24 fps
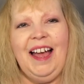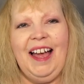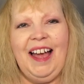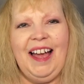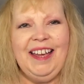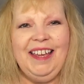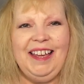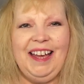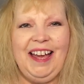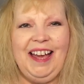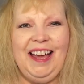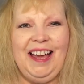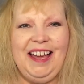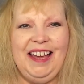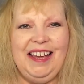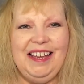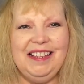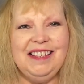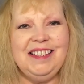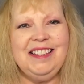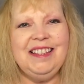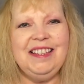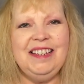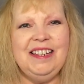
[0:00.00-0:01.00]
Hi
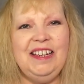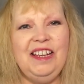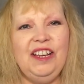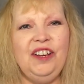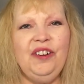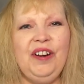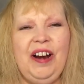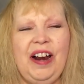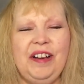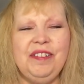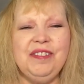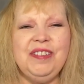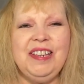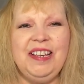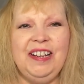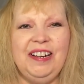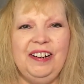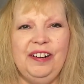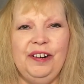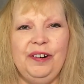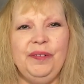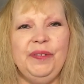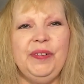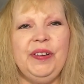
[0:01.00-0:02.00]
guys, Cindy Krause
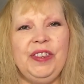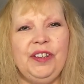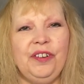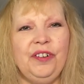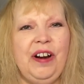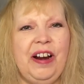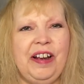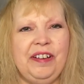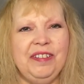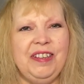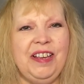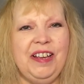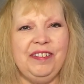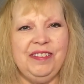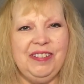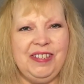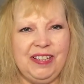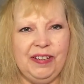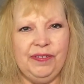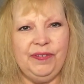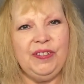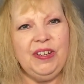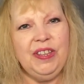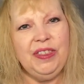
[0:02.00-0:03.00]
here with Krause Haus
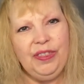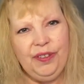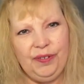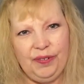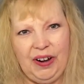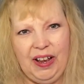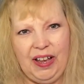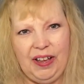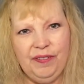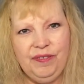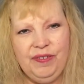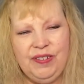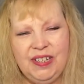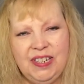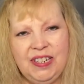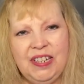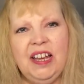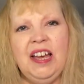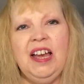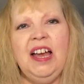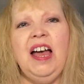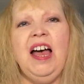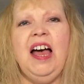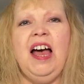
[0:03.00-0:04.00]
Sift and Thrift.
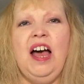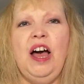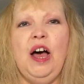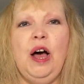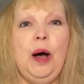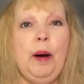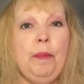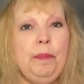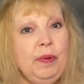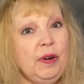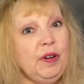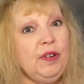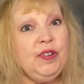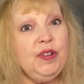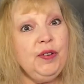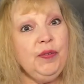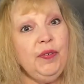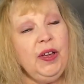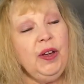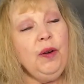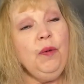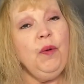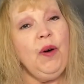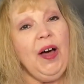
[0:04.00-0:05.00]
Hope you're
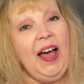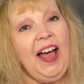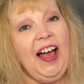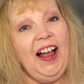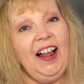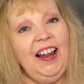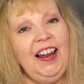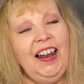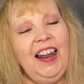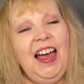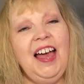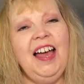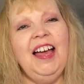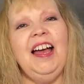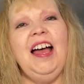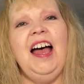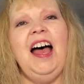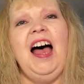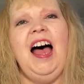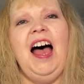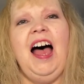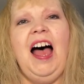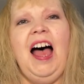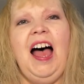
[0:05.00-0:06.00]
doing well.
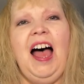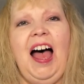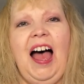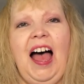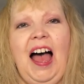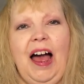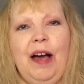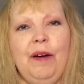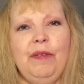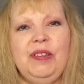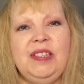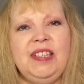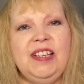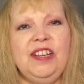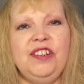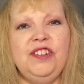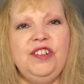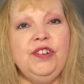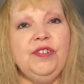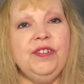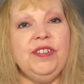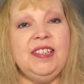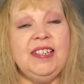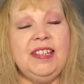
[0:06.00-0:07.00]
I was gonna
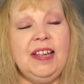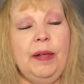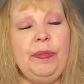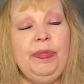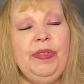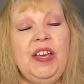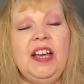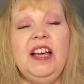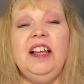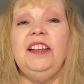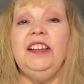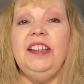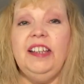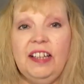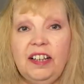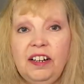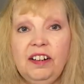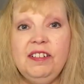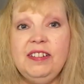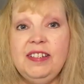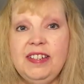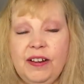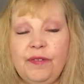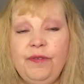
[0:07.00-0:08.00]
do something a
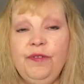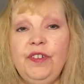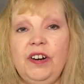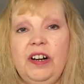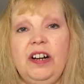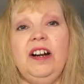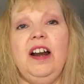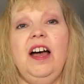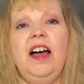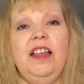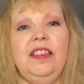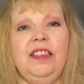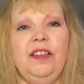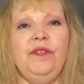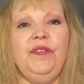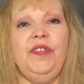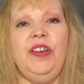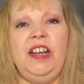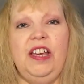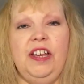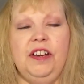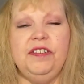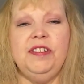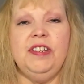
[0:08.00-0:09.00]
little different on the
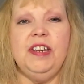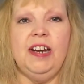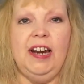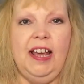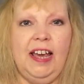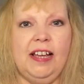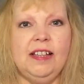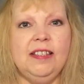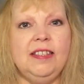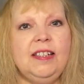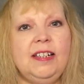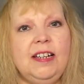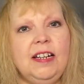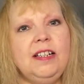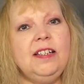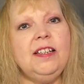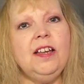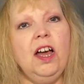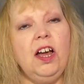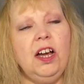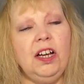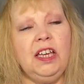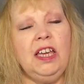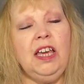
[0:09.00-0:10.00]
video today. Instead
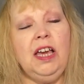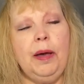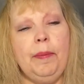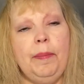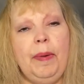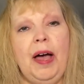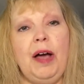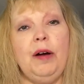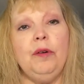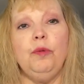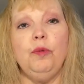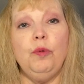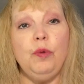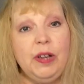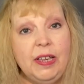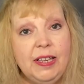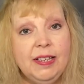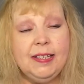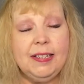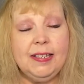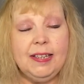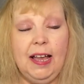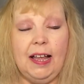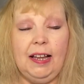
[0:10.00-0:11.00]
talking about
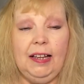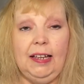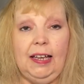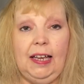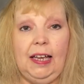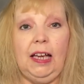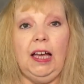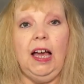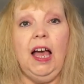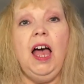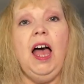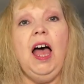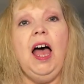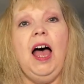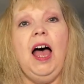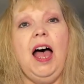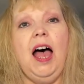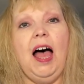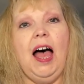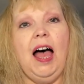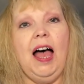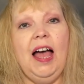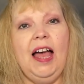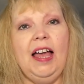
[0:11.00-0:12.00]
reselling,
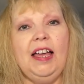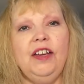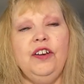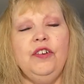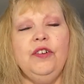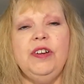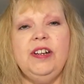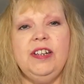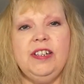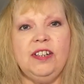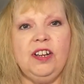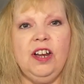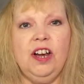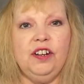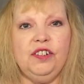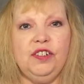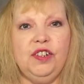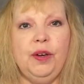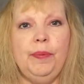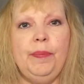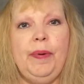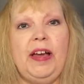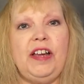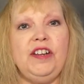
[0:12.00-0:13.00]
I'm going to talk
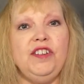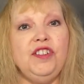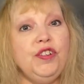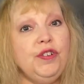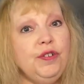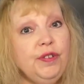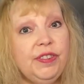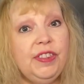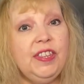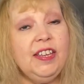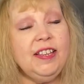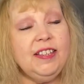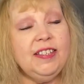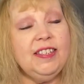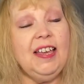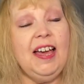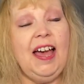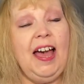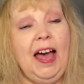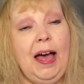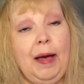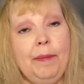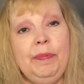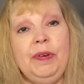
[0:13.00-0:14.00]
to you about two things that
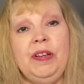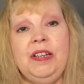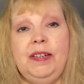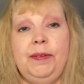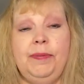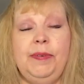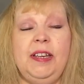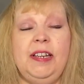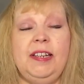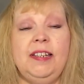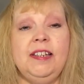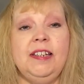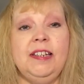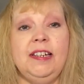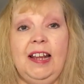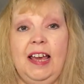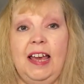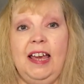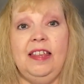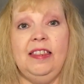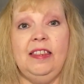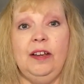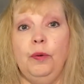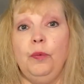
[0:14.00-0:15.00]
happened to me
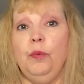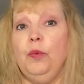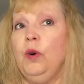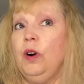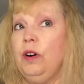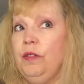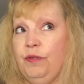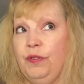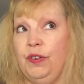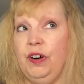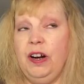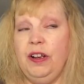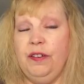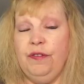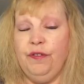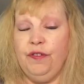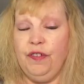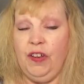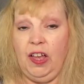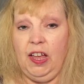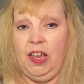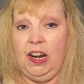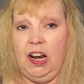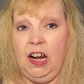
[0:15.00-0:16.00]
today that weren't very
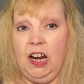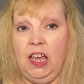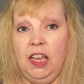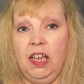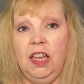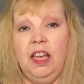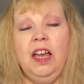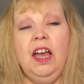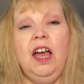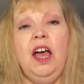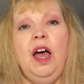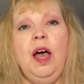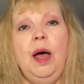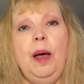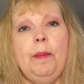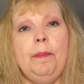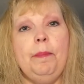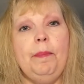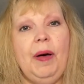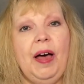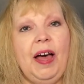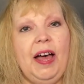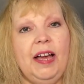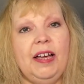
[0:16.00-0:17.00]
fun.
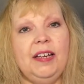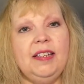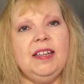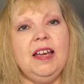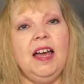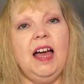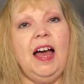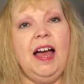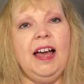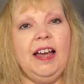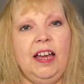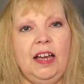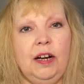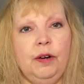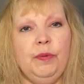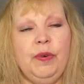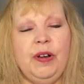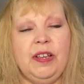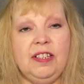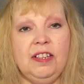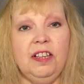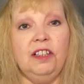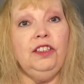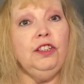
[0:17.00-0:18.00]
But I got a
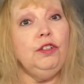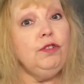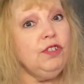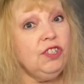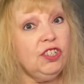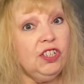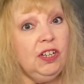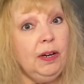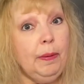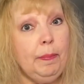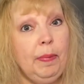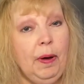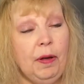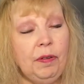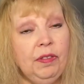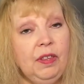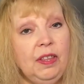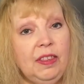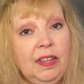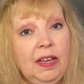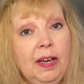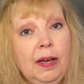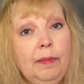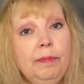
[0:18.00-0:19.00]
resolution of both
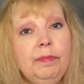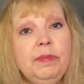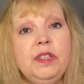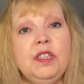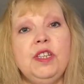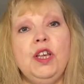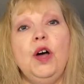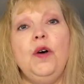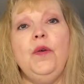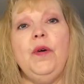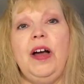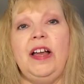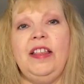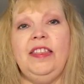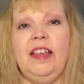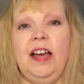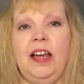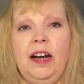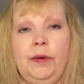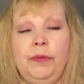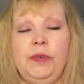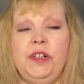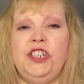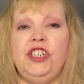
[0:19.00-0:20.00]
of them, so I
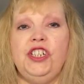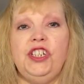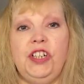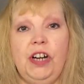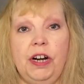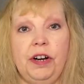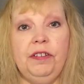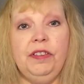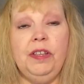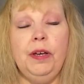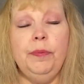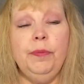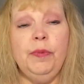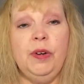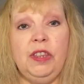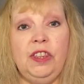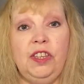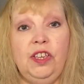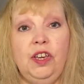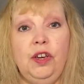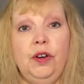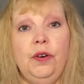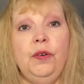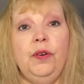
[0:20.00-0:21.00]
thought I would share them
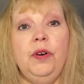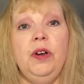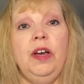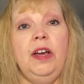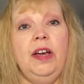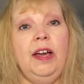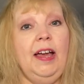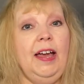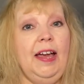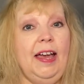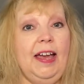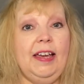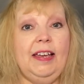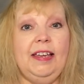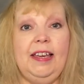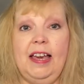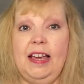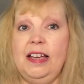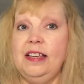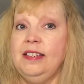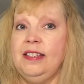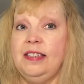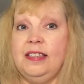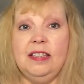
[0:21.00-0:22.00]
with you in
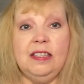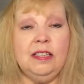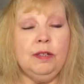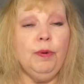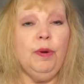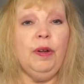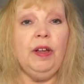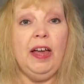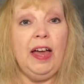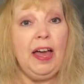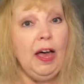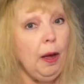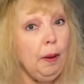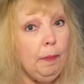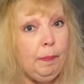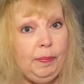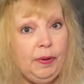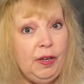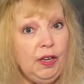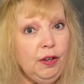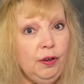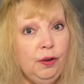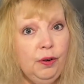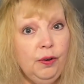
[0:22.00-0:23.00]
case this will help
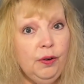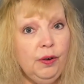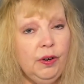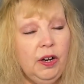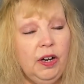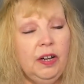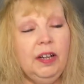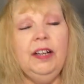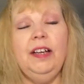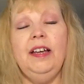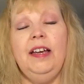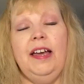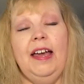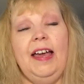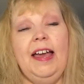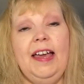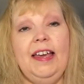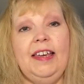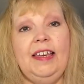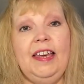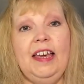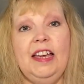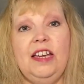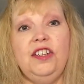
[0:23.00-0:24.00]
you,
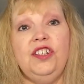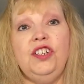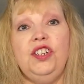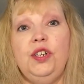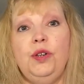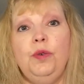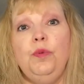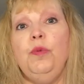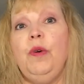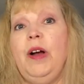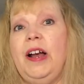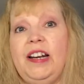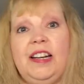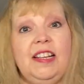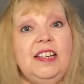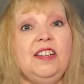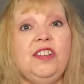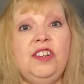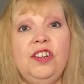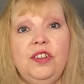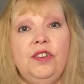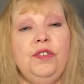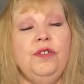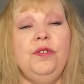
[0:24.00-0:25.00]
in case you run
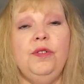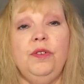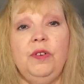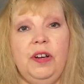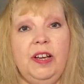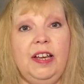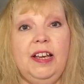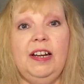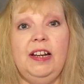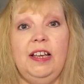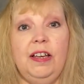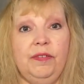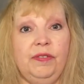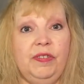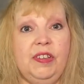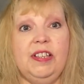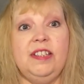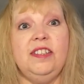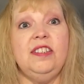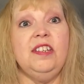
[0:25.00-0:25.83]
into any of these